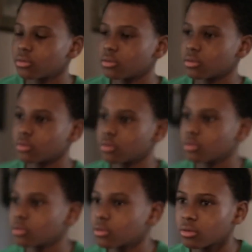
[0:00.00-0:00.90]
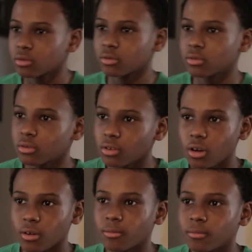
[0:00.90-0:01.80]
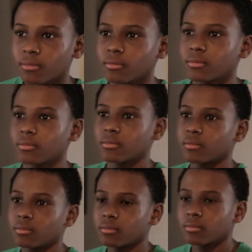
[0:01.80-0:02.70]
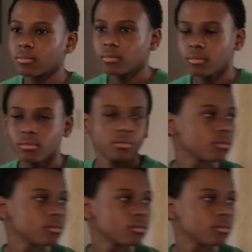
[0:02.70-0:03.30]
family and myself, I had to be on a